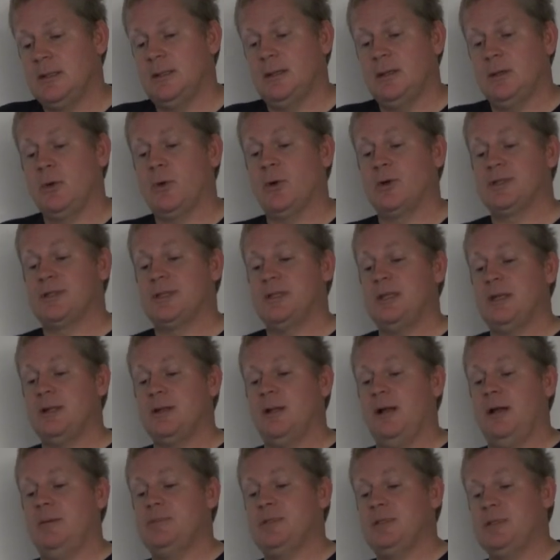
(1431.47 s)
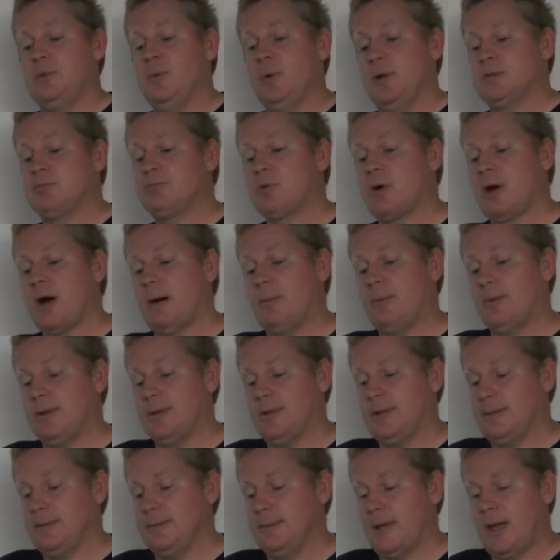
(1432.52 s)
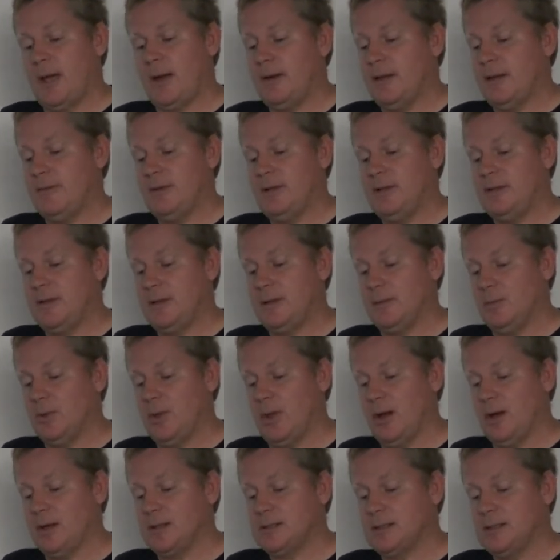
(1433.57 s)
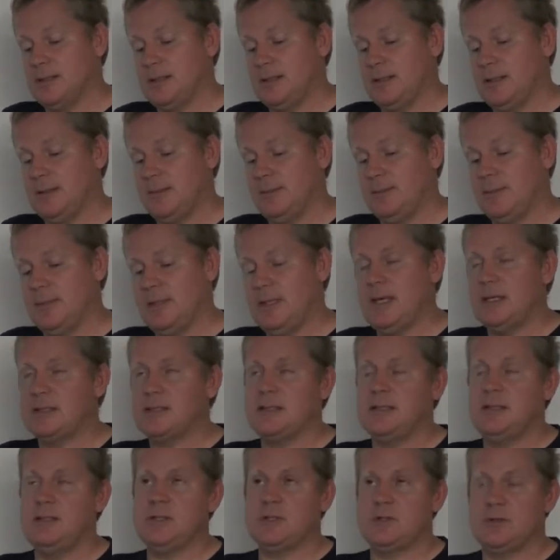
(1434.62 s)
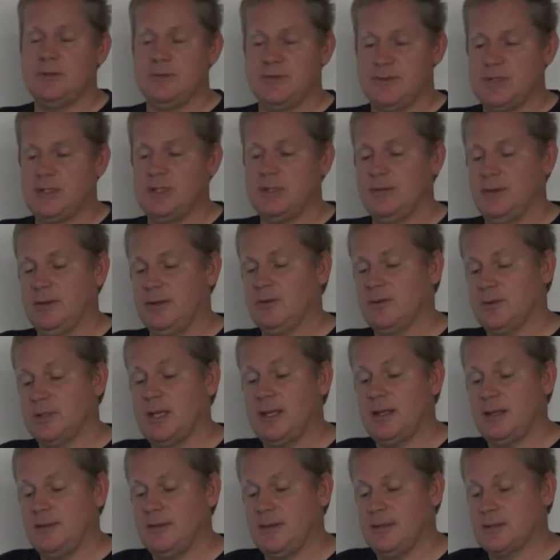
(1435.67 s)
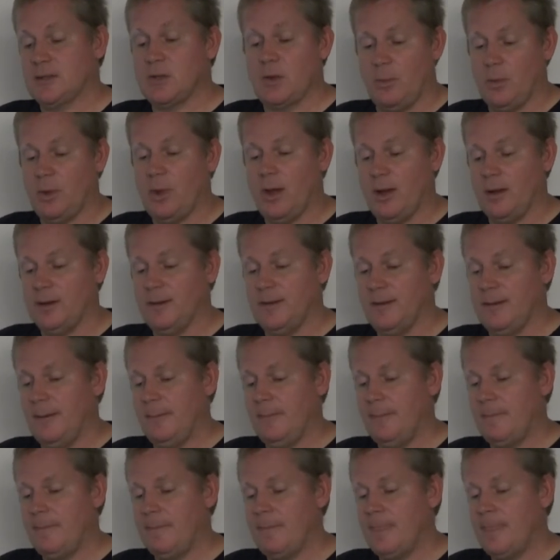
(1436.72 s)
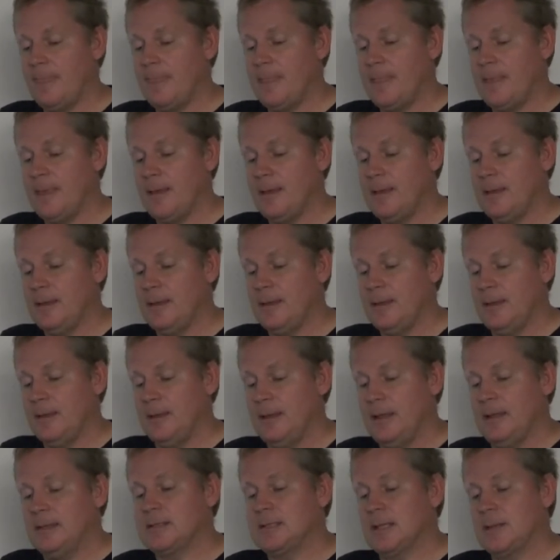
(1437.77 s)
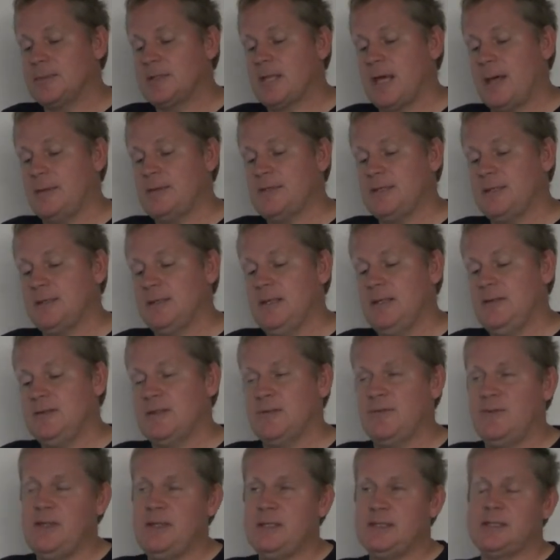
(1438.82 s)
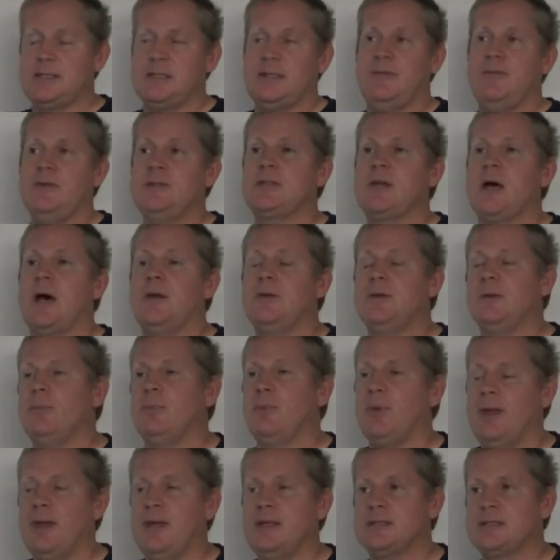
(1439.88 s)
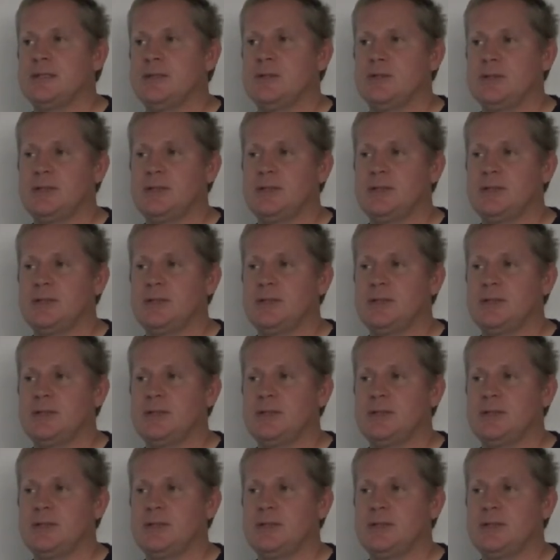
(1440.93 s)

Of course, then he claims he wants property. I don't have anything that belongs to him. He has a history of stealing or taking things that don't belong to him. And sometimes he leaves, if he's gone to a place and there's